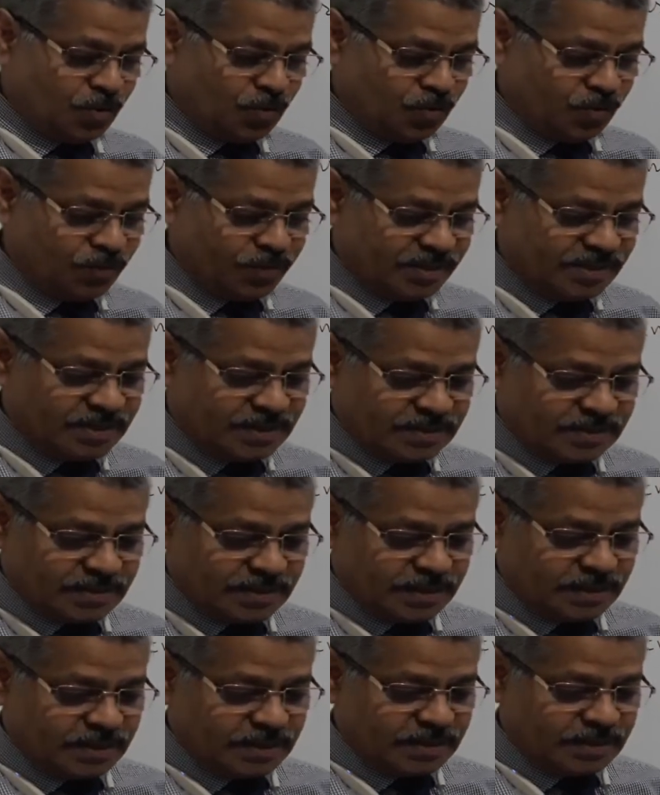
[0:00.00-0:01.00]
Whether
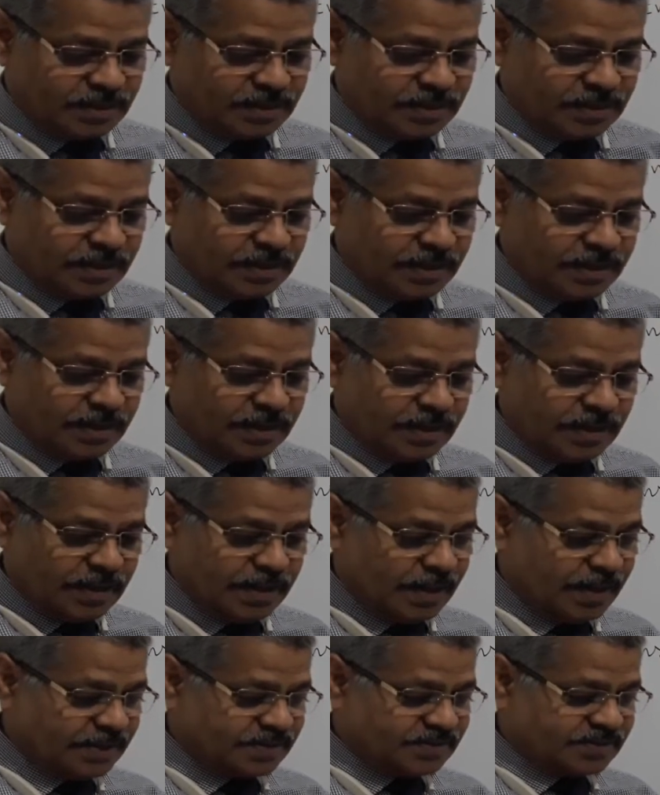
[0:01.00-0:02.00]
the
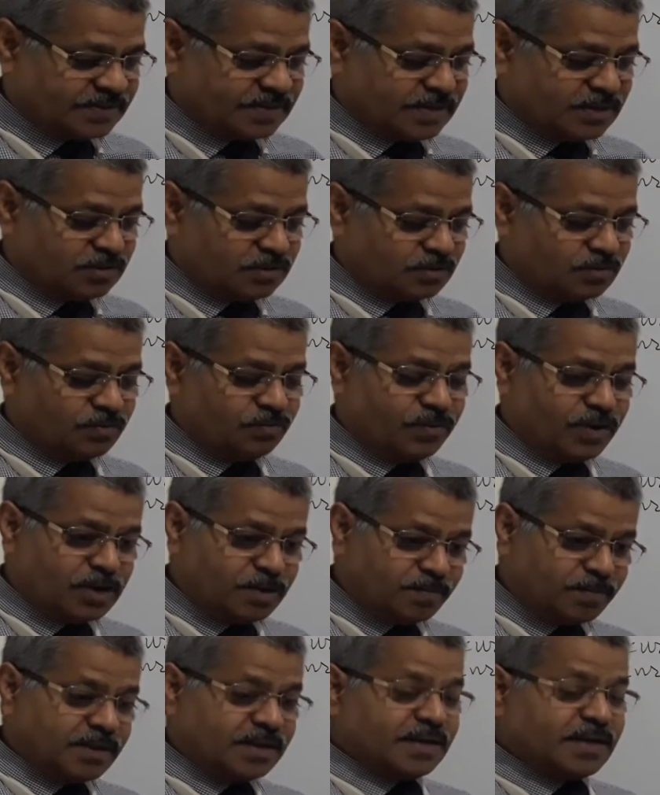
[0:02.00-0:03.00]
action
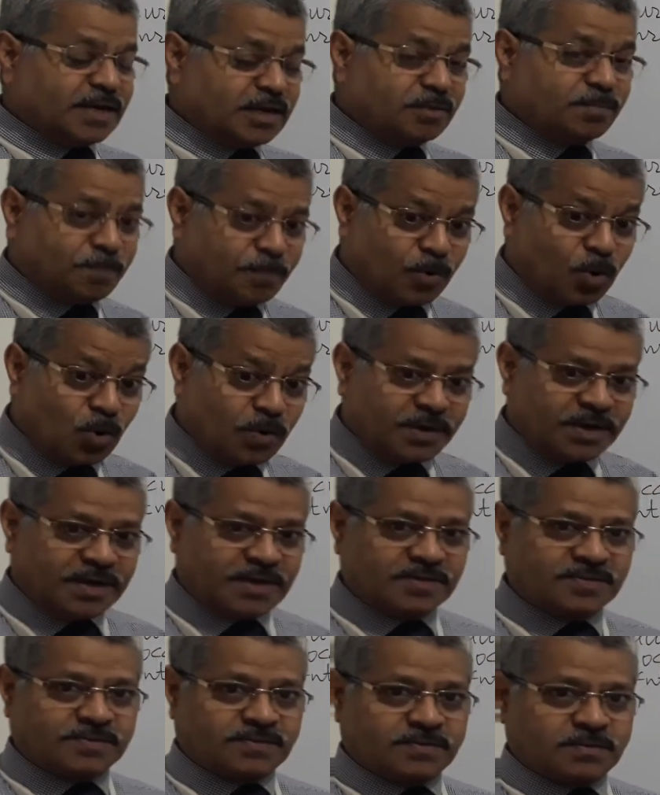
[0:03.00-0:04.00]
will be in
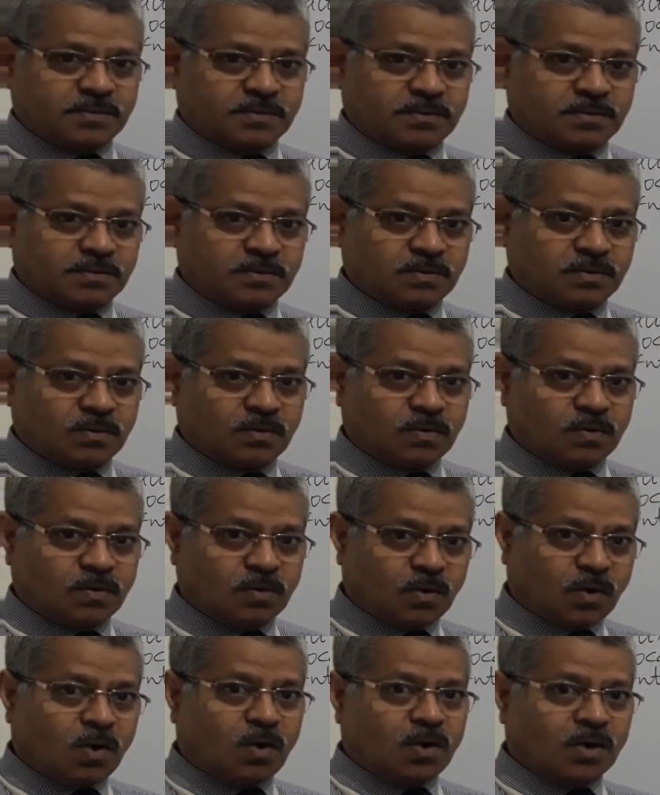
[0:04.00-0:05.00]
progress
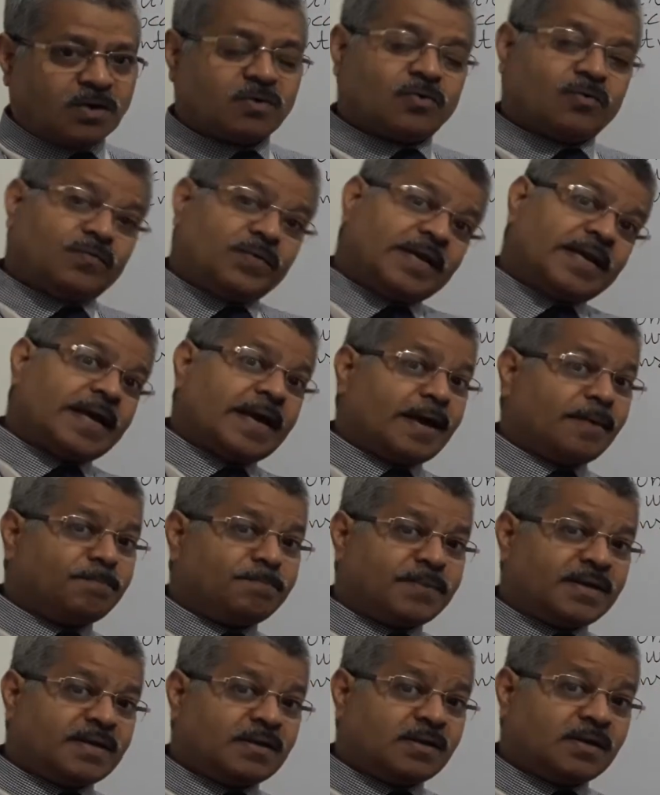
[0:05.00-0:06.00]
or will
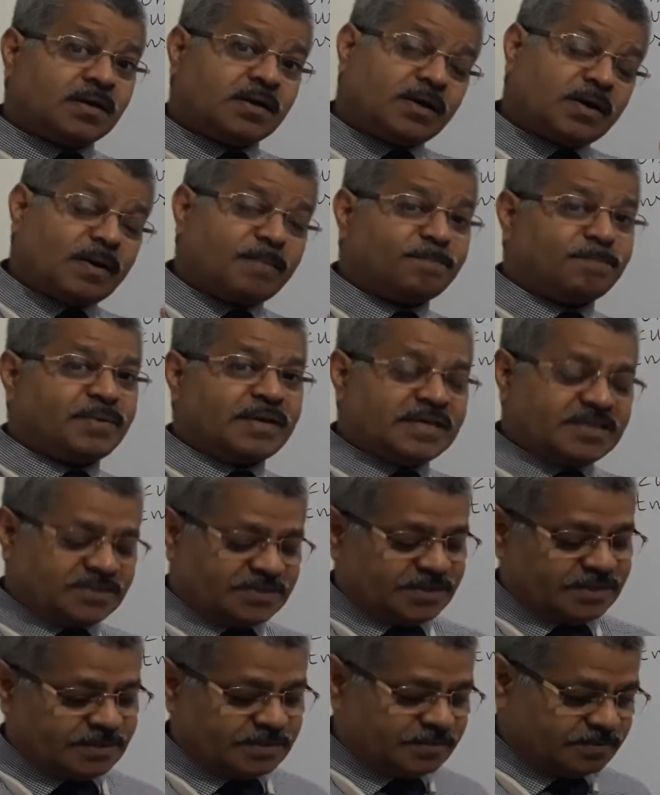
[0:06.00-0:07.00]
have been
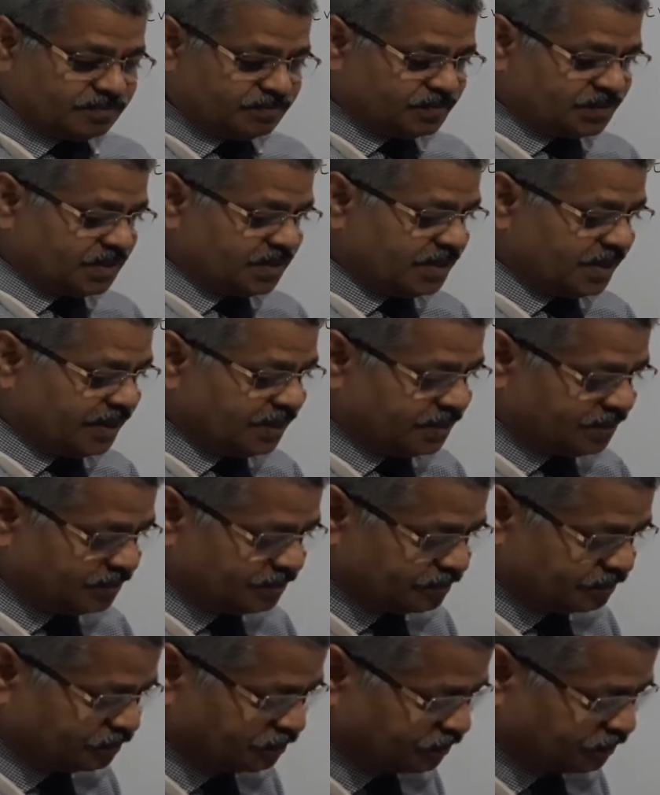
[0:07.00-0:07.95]
completed, right?